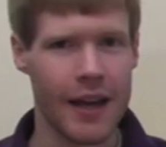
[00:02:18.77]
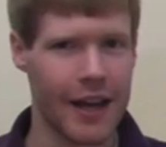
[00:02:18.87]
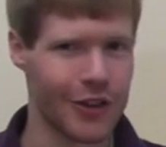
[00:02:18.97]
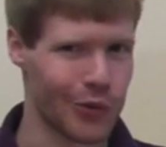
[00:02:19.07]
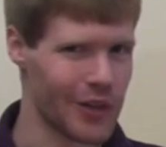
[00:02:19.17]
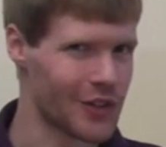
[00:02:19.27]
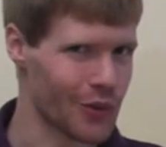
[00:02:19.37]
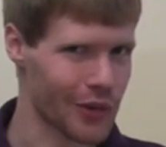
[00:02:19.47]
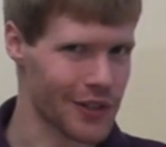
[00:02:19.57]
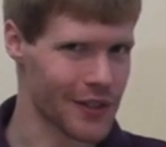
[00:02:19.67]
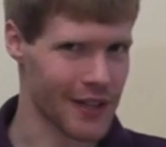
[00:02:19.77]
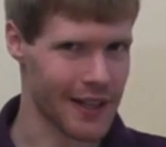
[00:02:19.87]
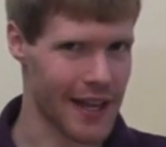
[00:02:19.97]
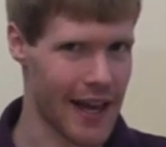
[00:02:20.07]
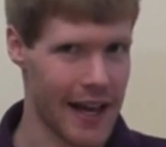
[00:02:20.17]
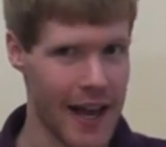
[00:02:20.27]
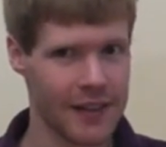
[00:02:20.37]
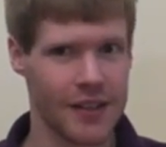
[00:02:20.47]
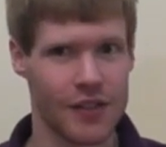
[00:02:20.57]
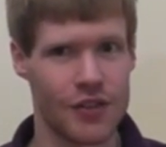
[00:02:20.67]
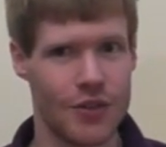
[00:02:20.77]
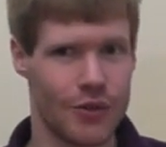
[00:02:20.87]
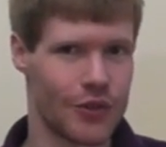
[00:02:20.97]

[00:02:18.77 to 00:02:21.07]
and the resources that they had access to.